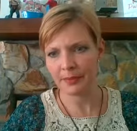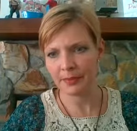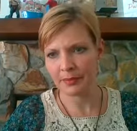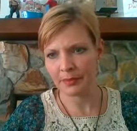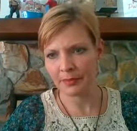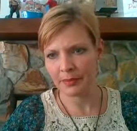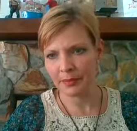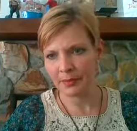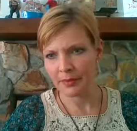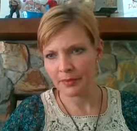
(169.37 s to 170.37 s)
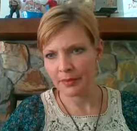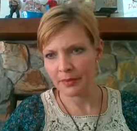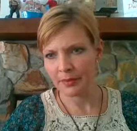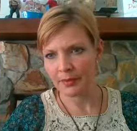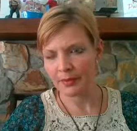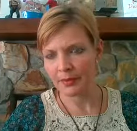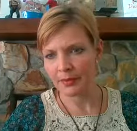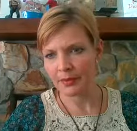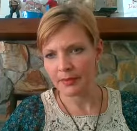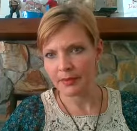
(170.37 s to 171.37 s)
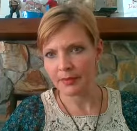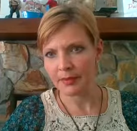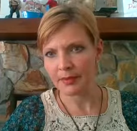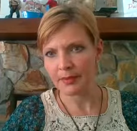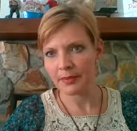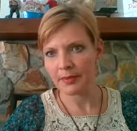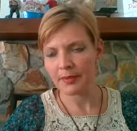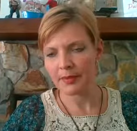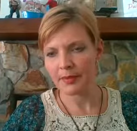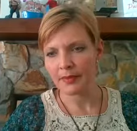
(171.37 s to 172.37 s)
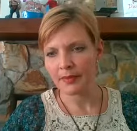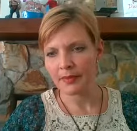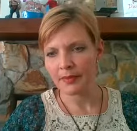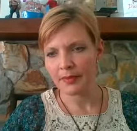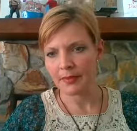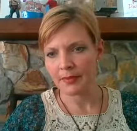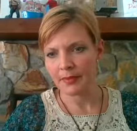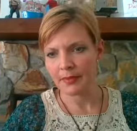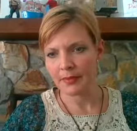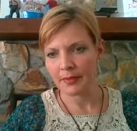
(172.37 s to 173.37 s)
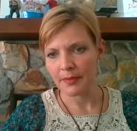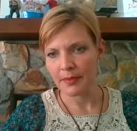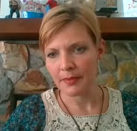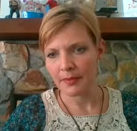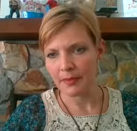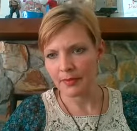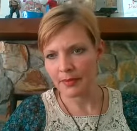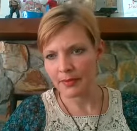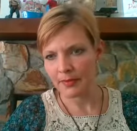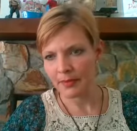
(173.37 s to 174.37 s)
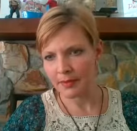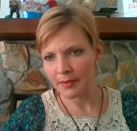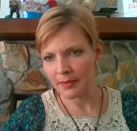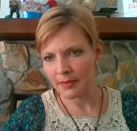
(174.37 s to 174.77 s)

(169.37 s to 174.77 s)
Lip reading: (silence)